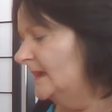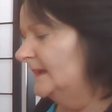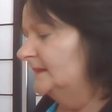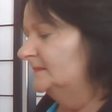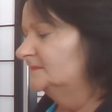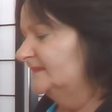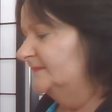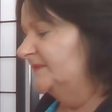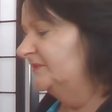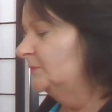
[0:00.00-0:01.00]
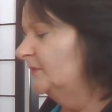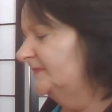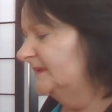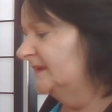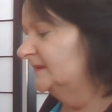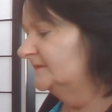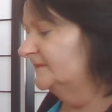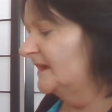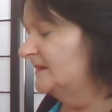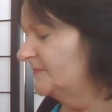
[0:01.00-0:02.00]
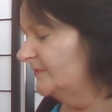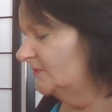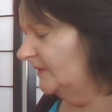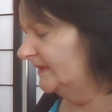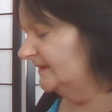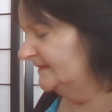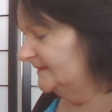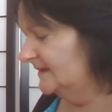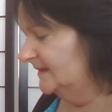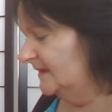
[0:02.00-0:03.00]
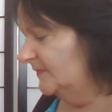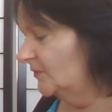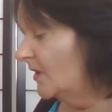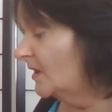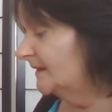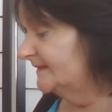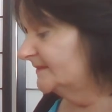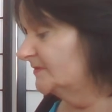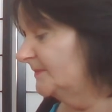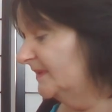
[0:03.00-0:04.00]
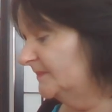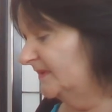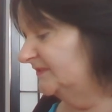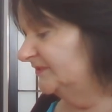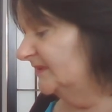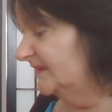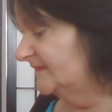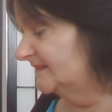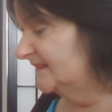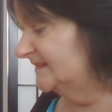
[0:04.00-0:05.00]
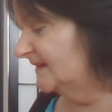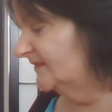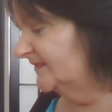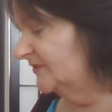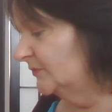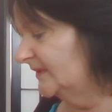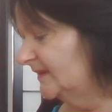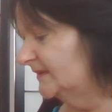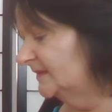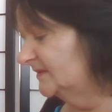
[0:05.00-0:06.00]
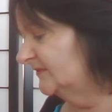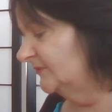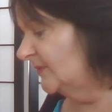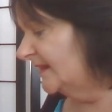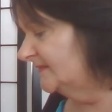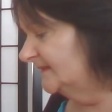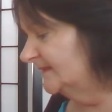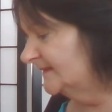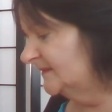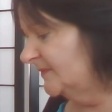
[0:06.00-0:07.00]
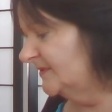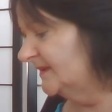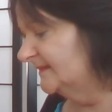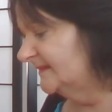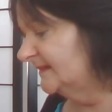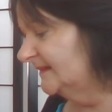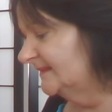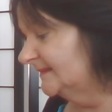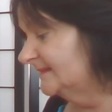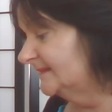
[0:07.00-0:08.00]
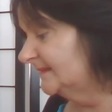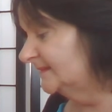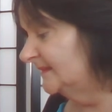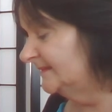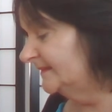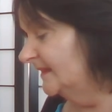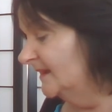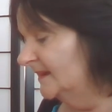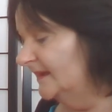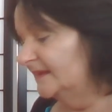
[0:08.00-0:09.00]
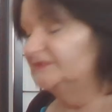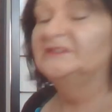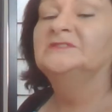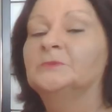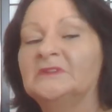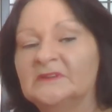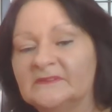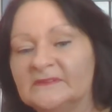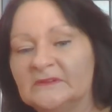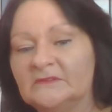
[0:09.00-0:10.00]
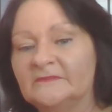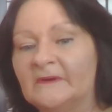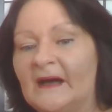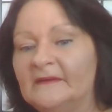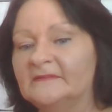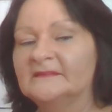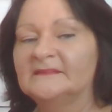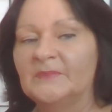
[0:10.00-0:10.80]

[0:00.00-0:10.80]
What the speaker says: And especially with the King of Gabriel here saying, keep your eyes on the big picture, leave the details to others, experience that leads to success, and genuine concern for others.